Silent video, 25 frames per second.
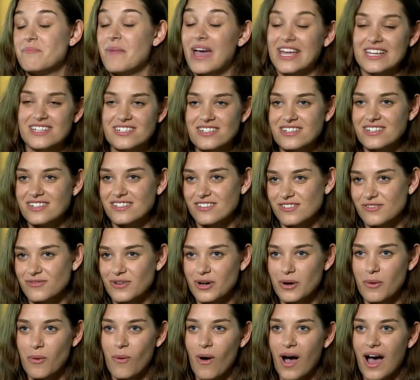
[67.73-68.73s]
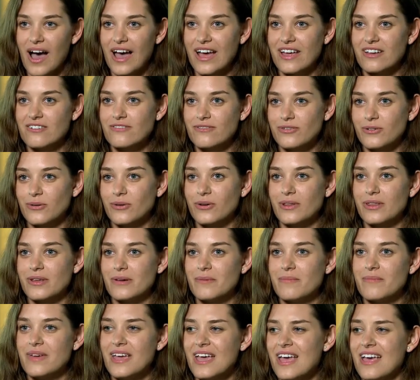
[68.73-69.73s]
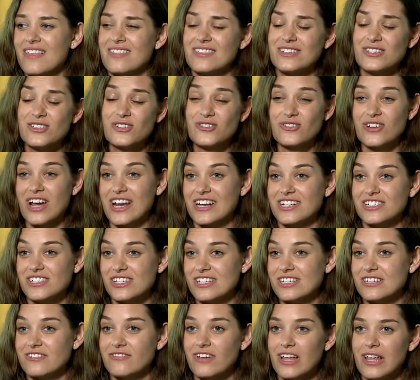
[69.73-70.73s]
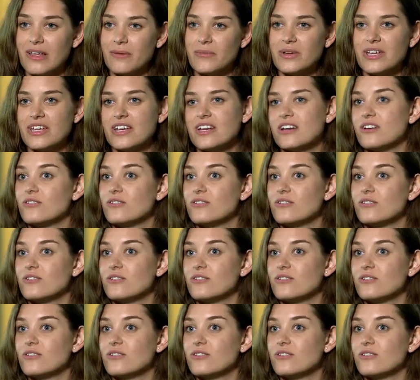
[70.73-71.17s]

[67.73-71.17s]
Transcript: maintenance required for them, the strategy development,